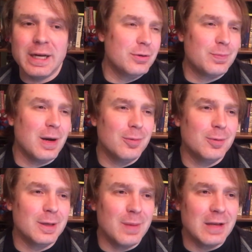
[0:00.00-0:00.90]
Was
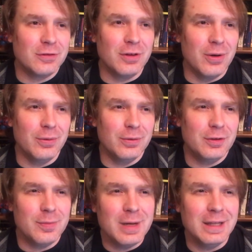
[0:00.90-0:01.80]
probably best known,
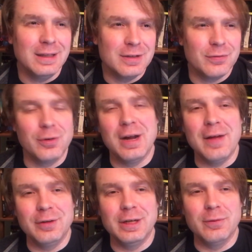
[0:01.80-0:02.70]
to me at least, for
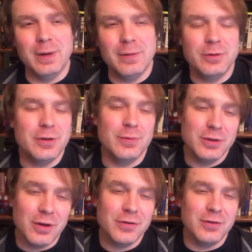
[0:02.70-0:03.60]
Heaven Can Wait, which he
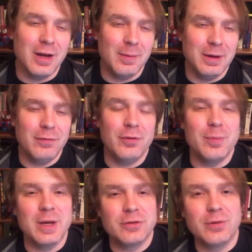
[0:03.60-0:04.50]
was also nominated for
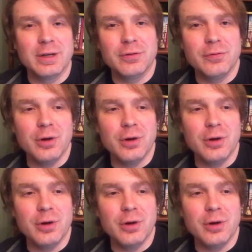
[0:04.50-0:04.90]
Best Director